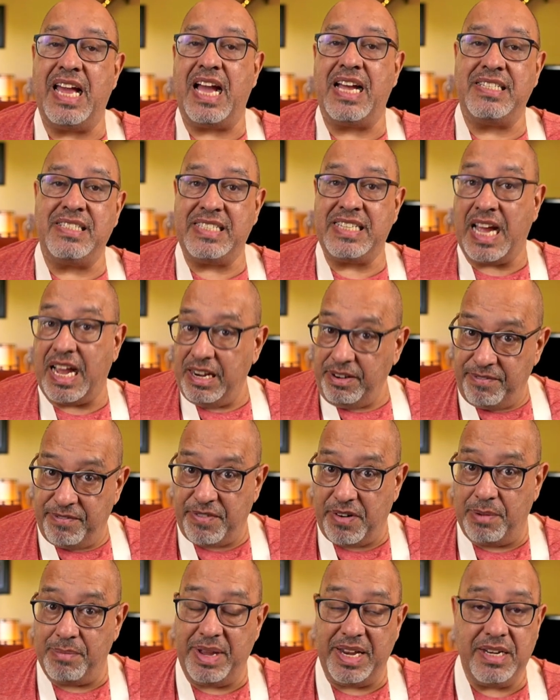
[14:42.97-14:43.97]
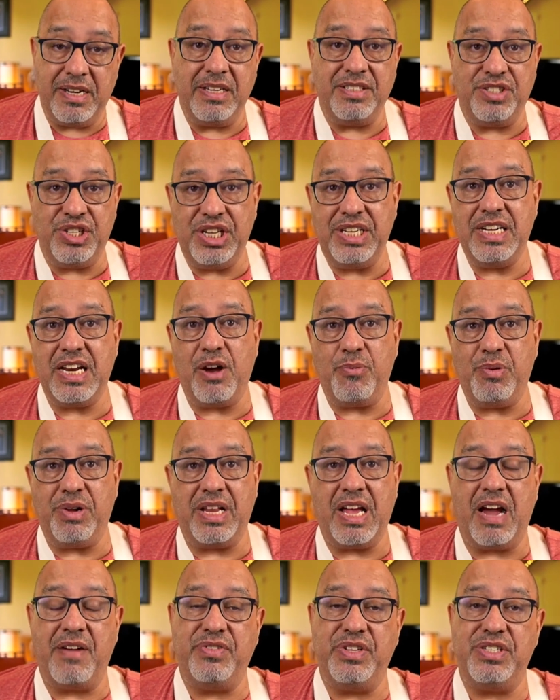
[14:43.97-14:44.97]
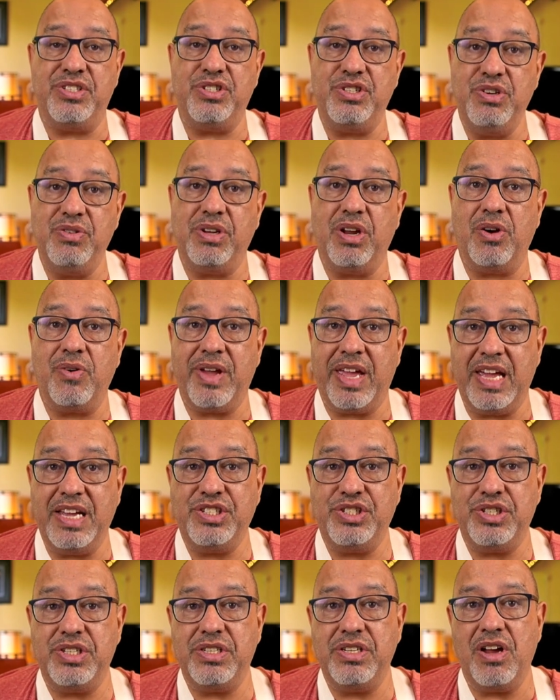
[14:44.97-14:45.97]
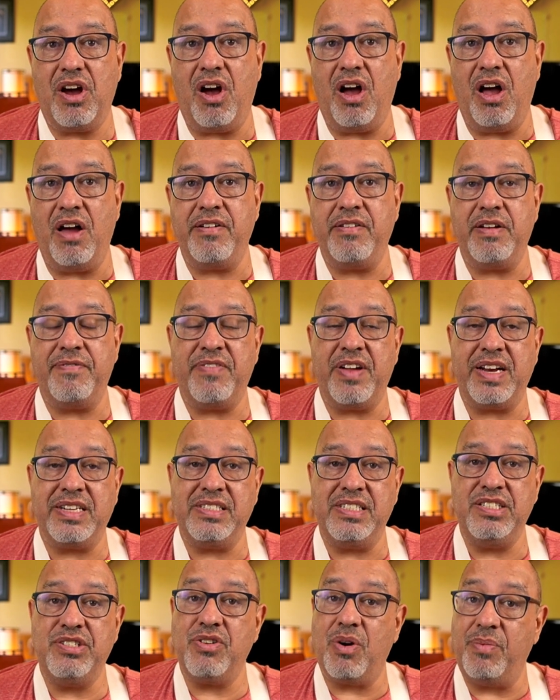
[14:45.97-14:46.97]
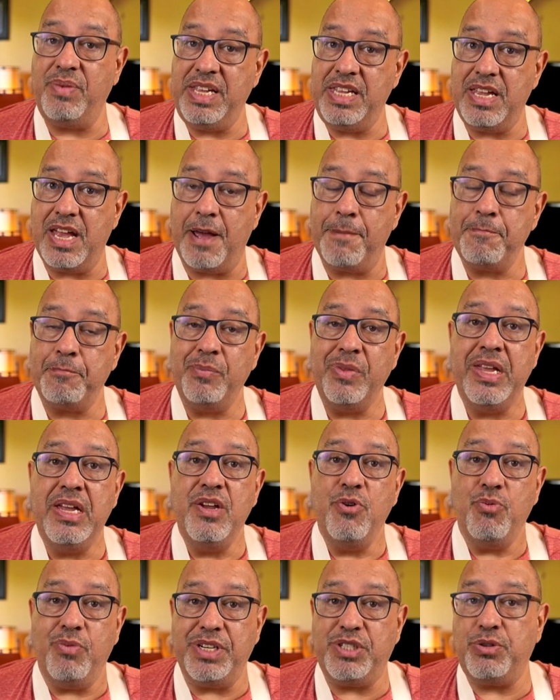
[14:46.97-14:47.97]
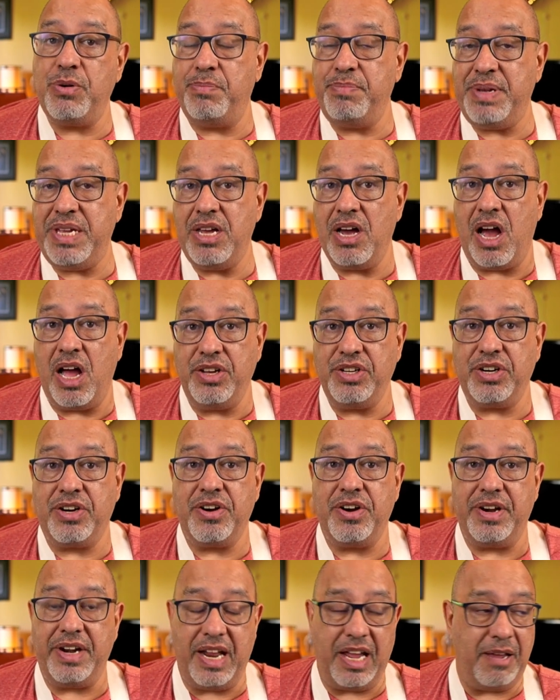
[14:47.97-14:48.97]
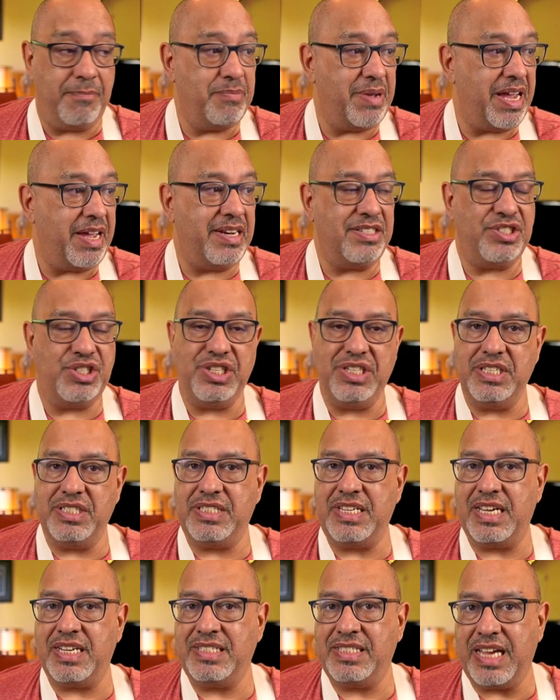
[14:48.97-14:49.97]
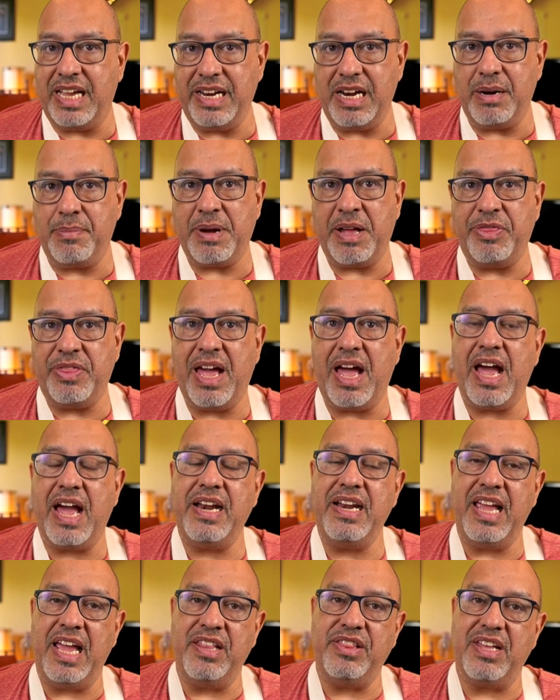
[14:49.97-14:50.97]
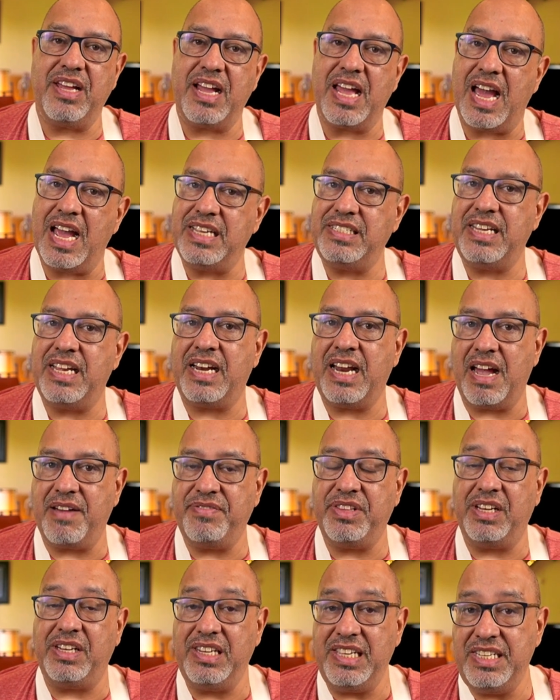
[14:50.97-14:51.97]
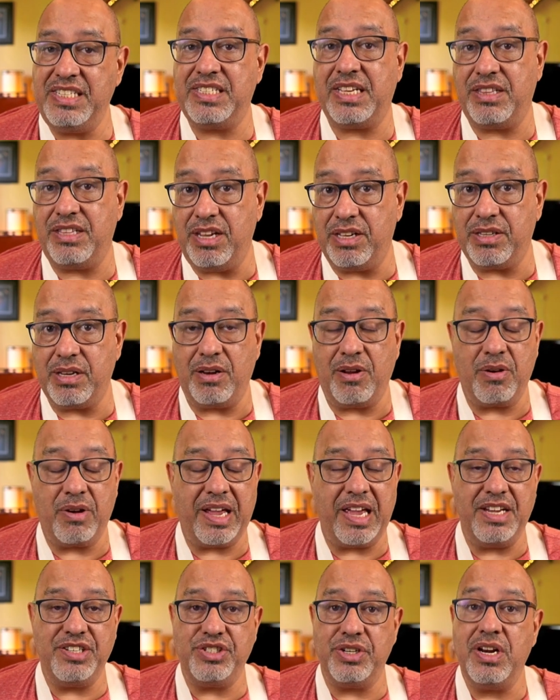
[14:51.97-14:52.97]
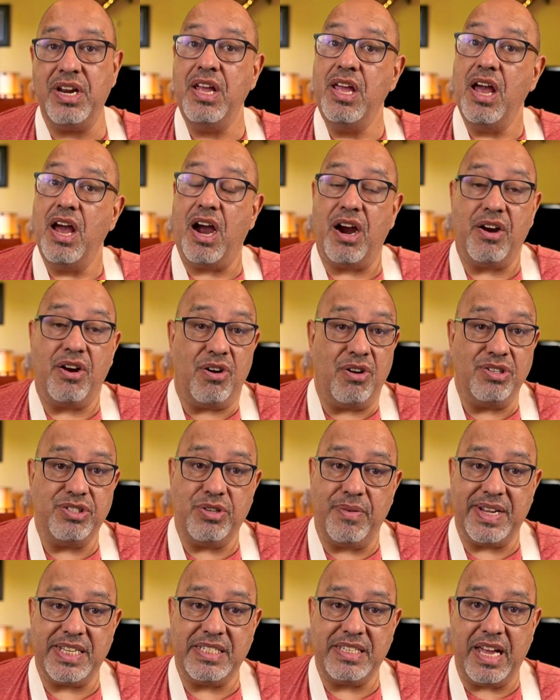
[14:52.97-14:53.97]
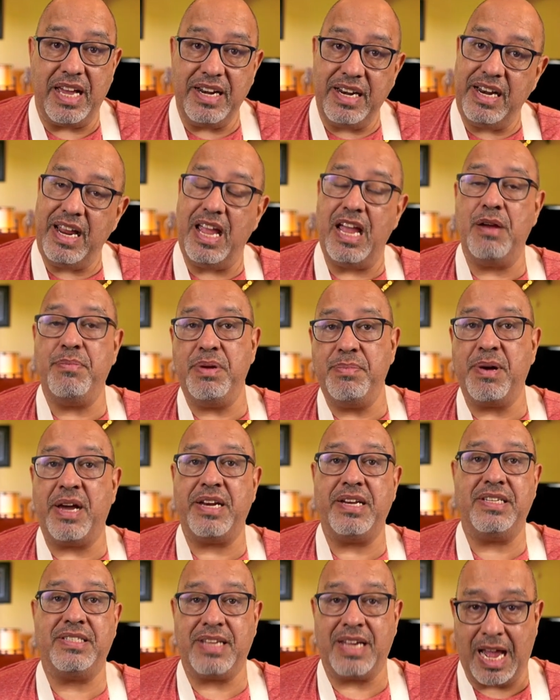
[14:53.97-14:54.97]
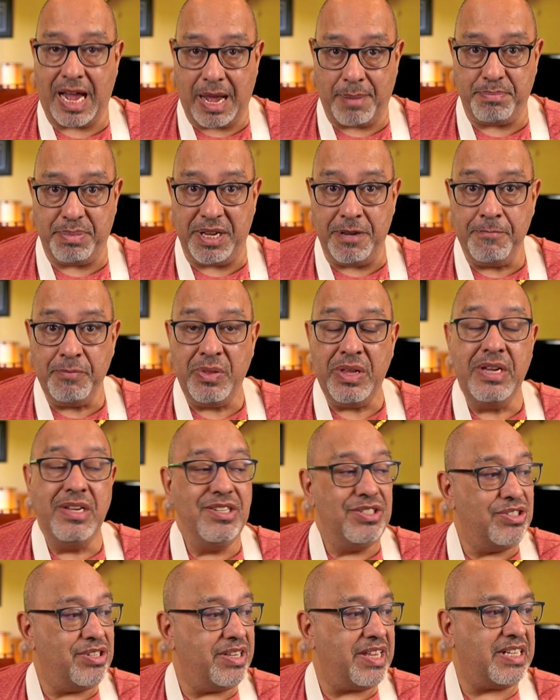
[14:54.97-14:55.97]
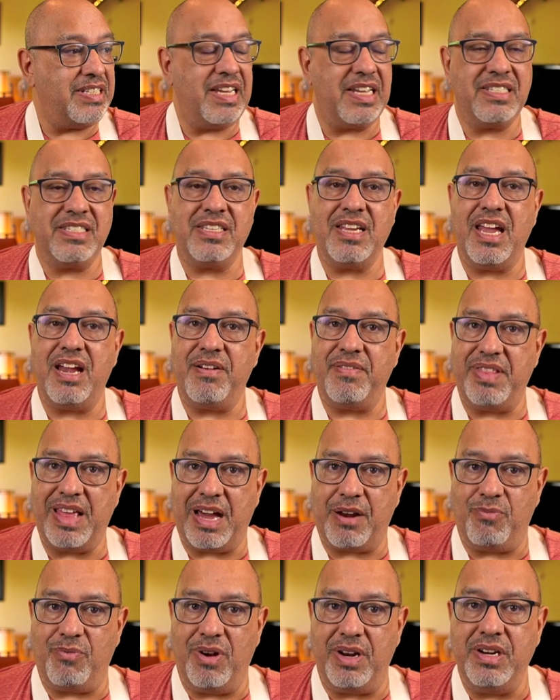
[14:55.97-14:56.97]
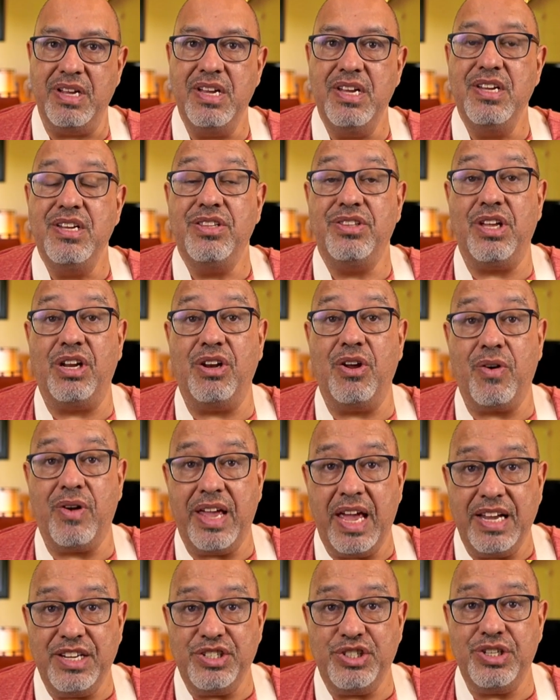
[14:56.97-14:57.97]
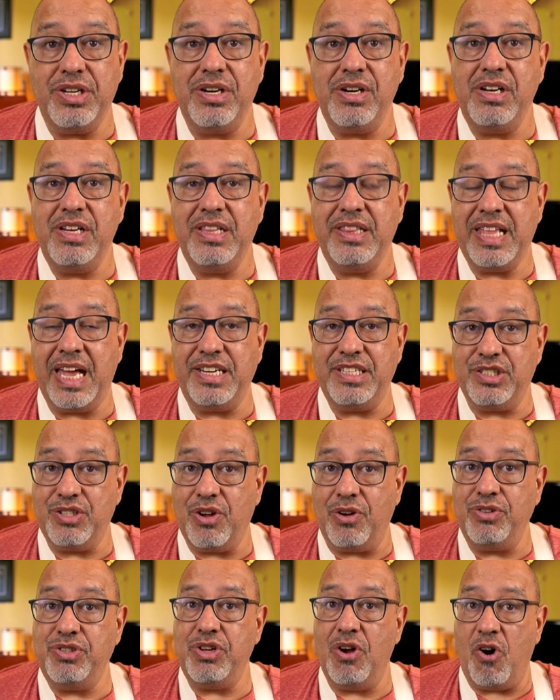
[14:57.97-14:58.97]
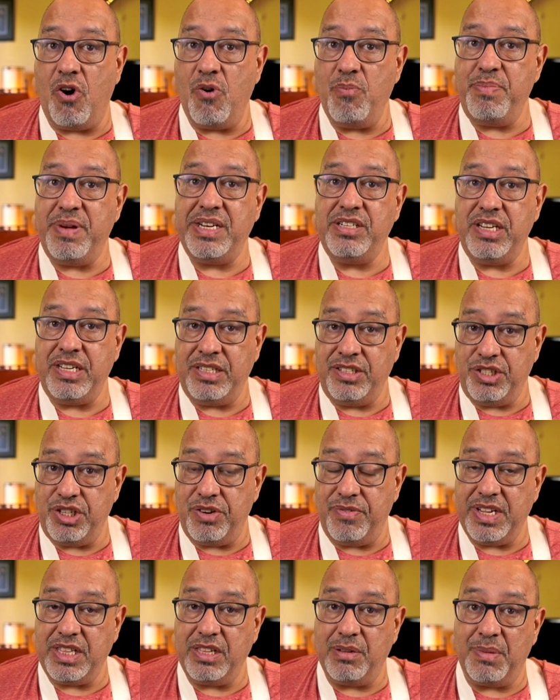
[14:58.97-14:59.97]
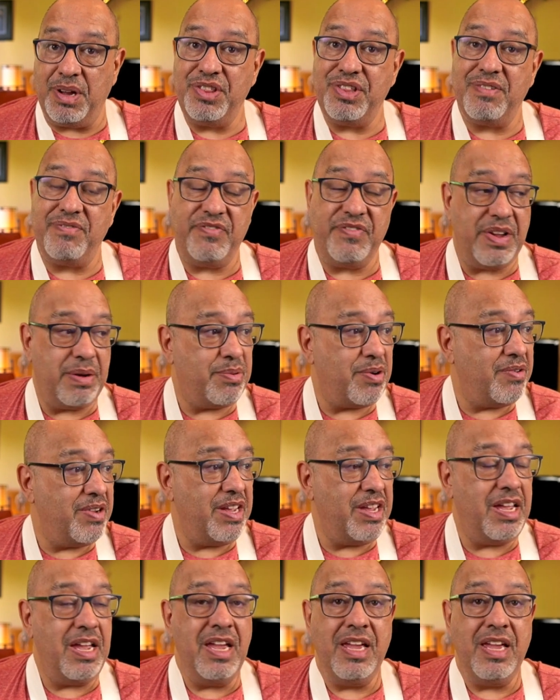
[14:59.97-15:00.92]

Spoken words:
aside from it, Gina will have this new location on Francisco Villa, which will be under her name. And she's excited about that. And the guys that have the lease at the other location are also excited. Everybody's happy. So that takes care of that one. The location that is going to open during the month of February